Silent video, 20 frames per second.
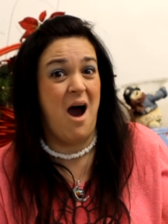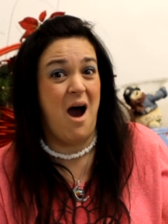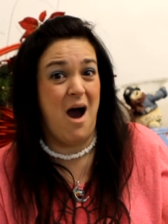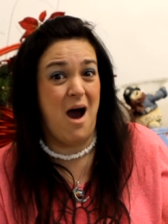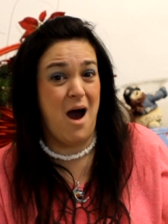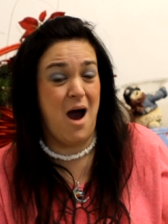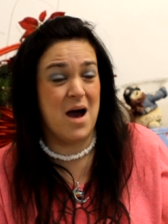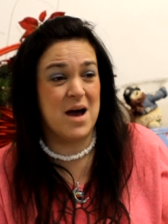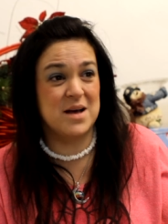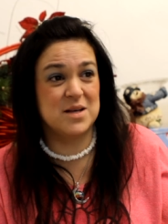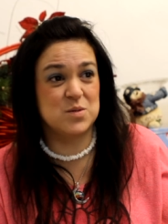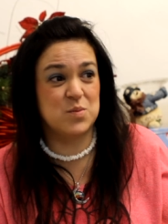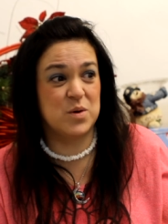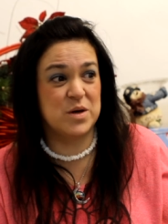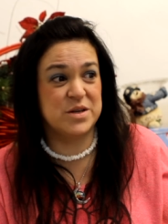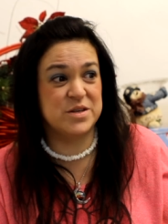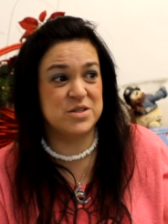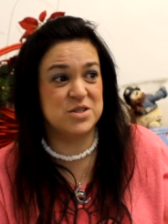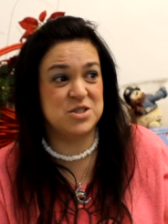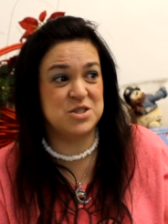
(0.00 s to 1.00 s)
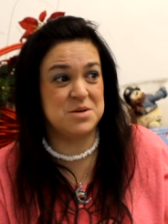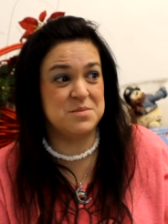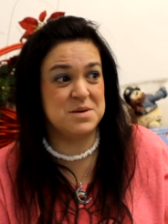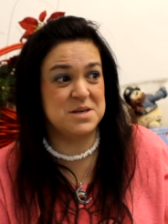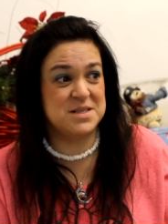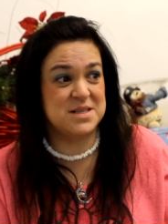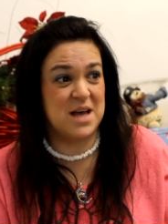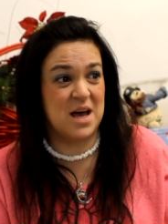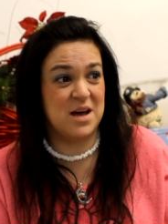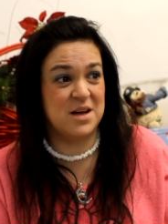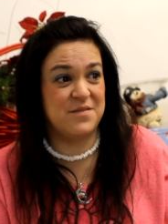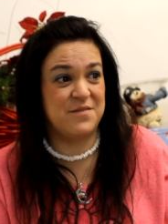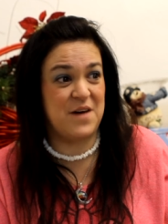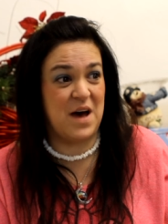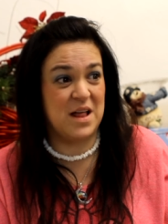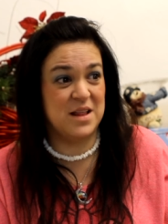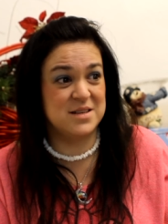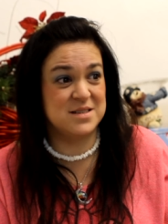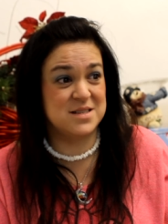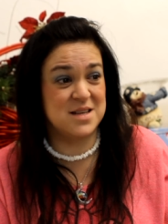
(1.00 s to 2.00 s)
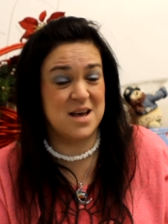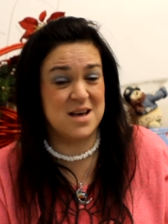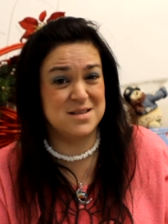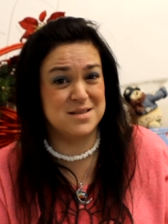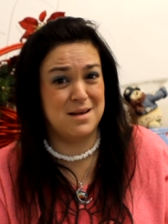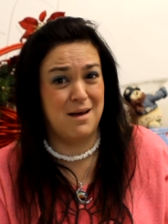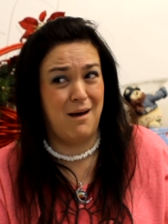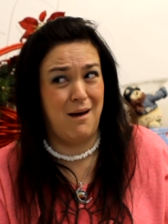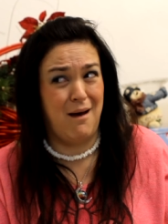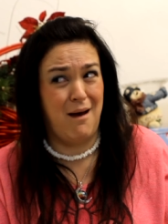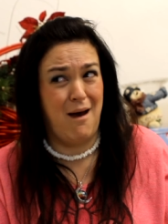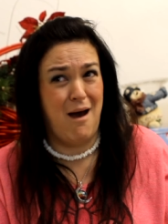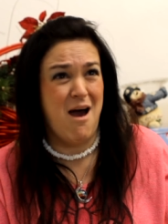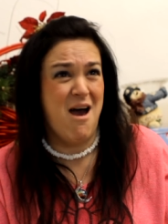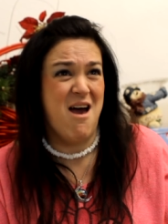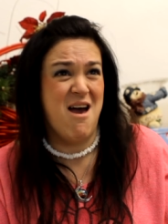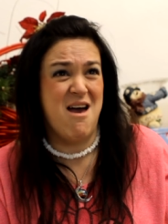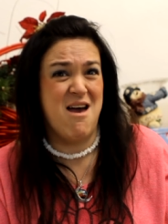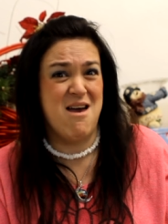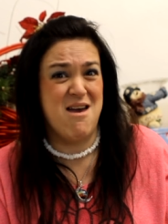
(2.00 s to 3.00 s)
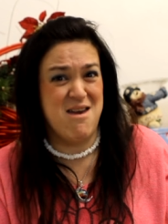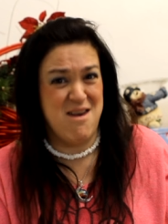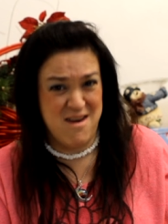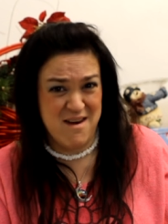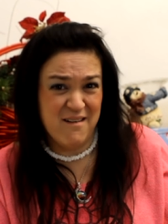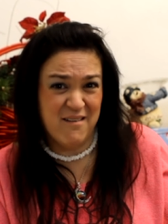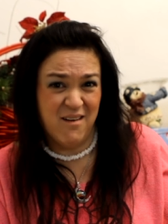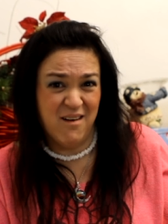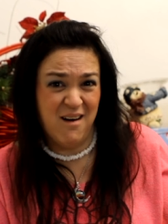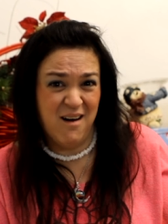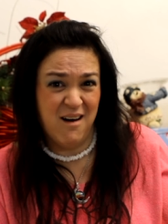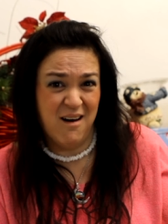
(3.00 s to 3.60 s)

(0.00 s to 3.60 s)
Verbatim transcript: Uh, as what is Jimmy Sa uh, Fallon says, ew.